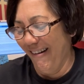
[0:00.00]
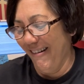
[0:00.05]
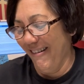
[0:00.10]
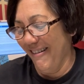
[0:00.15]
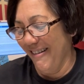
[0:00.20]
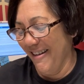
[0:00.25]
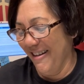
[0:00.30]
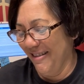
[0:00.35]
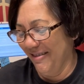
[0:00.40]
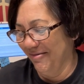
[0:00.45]

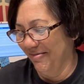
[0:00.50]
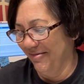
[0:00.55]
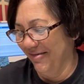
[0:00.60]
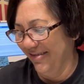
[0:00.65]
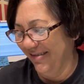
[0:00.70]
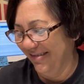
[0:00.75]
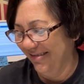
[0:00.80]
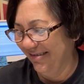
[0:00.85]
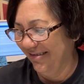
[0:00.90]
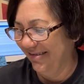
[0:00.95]
I
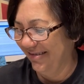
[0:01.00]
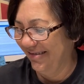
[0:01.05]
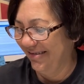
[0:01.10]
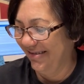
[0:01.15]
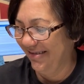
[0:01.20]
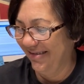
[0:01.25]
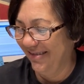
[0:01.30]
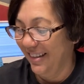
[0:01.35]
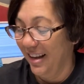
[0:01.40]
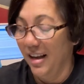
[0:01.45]

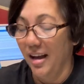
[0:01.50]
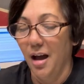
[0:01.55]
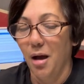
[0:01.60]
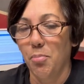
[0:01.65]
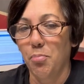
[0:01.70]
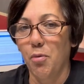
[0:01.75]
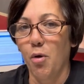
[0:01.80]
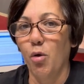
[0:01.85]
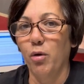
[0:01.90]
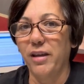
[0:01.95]

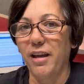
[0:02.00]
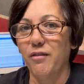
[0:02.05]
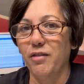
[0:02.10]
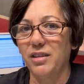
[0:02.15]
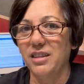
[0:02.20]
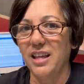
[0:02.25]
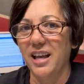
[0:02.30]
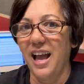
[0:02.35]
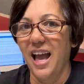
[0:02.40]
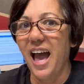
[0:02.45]
broke
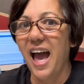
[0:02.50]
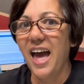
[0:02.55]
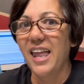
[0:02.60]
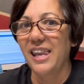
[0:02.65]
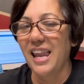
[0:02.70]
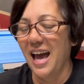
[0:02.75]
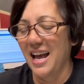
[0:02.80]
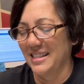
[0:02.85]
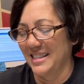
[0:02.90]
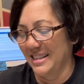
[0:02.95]
everything I had
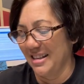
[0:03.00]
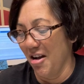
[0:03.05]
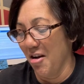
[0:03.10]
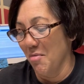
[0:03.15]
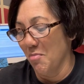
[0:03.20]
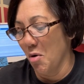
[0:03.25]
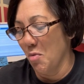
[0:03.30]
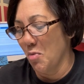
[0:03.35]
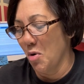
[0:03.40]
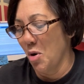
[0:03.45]
last
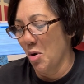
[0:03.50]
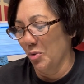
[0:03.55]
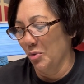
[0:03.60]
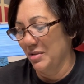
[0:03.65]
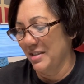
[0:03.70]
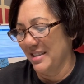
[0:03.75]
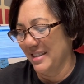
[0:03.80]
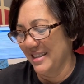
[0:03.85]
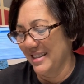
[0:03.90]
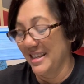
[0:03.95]
time. I'm
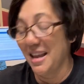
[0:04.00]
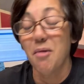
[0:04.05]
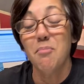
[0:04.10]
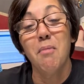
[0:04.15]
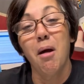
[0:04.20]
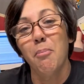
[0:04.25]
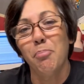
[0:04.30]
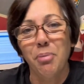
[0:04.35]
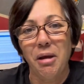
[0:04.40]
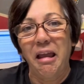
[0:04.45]
set
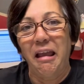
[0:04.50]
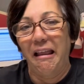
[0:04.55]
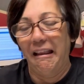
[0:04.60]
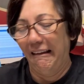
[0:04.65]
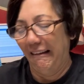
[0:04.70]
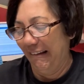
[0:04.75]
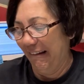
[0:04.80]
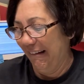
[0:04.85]
my pen.